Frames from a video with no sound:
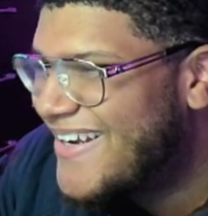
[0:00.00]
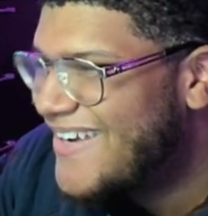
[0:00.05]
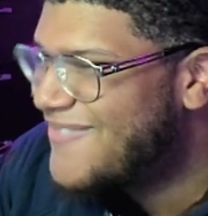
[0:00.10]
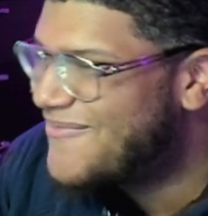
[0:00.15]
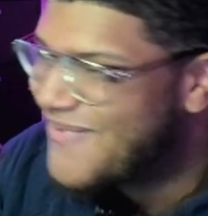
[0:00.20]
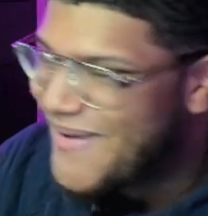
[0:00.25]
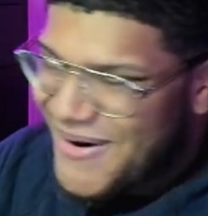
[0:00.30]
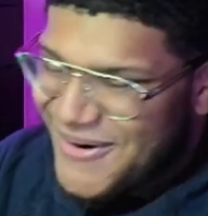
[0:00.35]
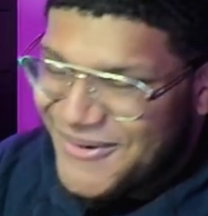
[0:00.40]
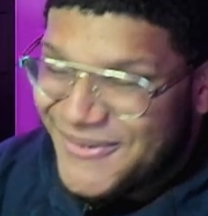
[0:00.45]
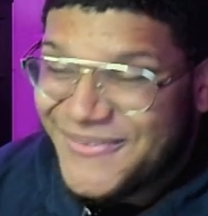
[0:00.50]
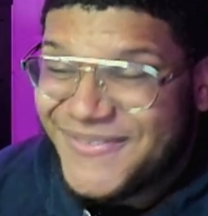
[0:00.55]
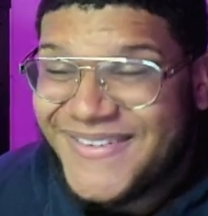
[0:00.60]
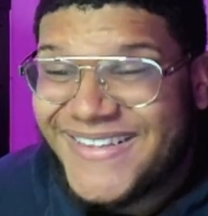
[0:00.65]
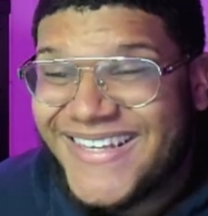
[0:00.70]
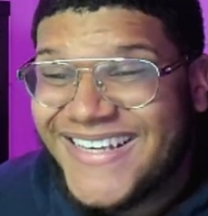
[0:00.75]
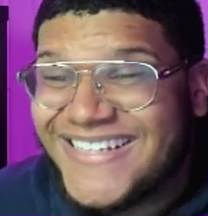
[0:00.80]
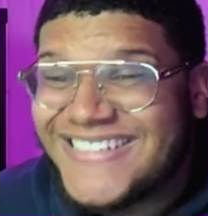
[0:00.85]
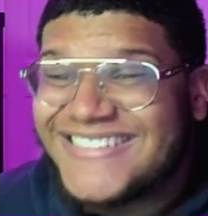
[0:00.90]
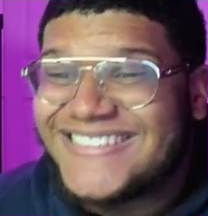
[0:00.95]
Bro,
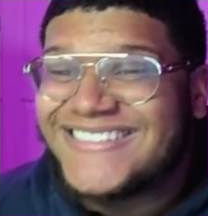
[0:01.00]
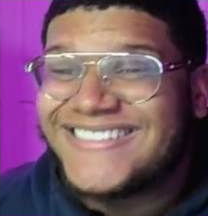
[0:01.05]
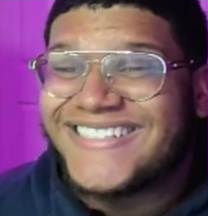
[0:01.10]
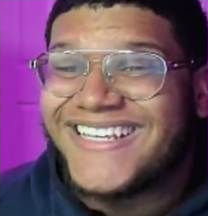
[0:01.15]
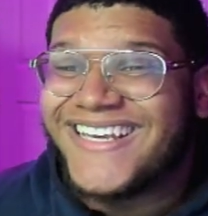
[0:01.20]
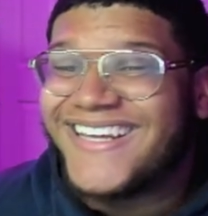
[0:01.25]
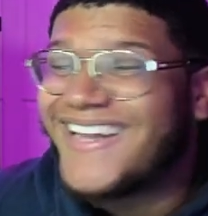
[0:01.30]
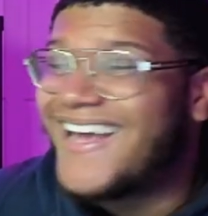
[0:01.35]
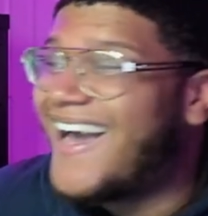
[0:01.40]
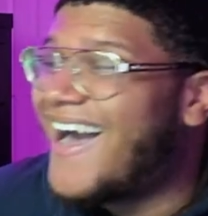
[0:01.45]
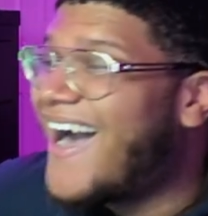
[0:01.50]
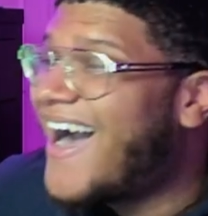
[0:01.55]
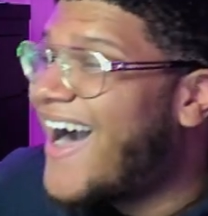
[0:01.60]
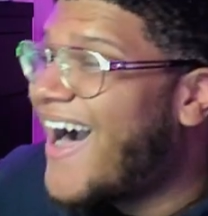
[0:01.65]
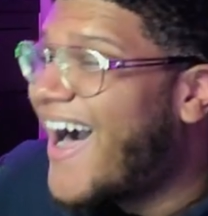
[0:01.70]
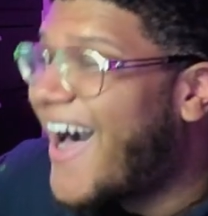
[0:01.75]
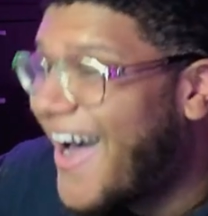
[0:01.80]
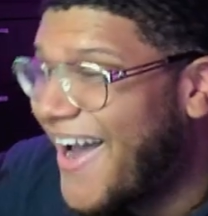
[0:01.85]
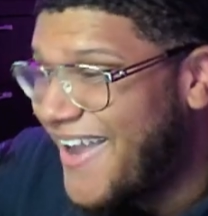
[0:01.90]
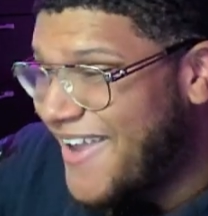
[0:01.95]
this shit
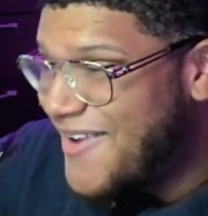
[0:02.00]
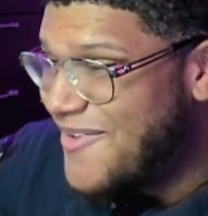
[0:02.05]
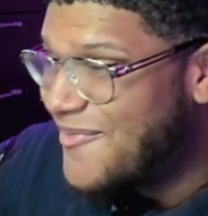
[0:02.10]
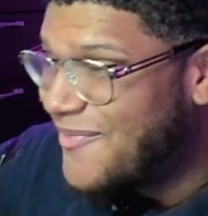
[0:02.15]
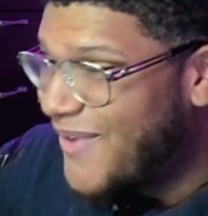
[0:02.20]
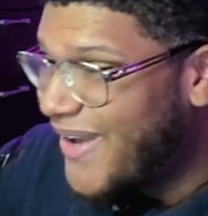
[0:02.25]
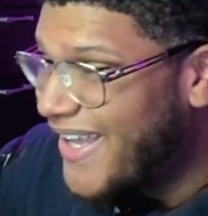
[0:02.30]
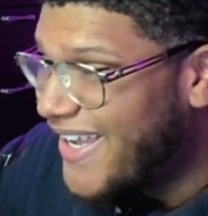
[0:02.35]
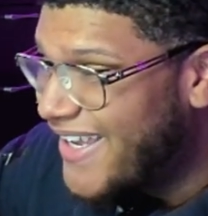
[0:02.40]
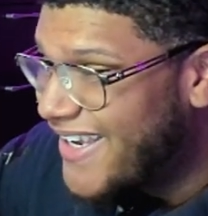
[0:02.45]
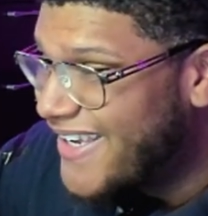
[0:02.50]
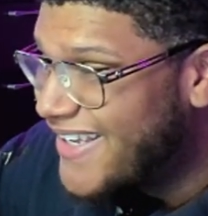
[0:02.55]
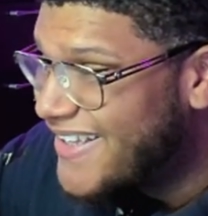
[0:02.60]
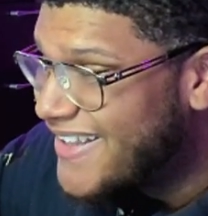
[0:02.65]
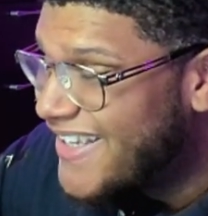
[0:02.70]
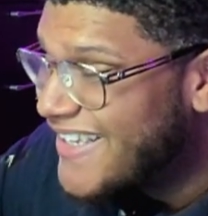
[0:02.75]
hype, my nigga.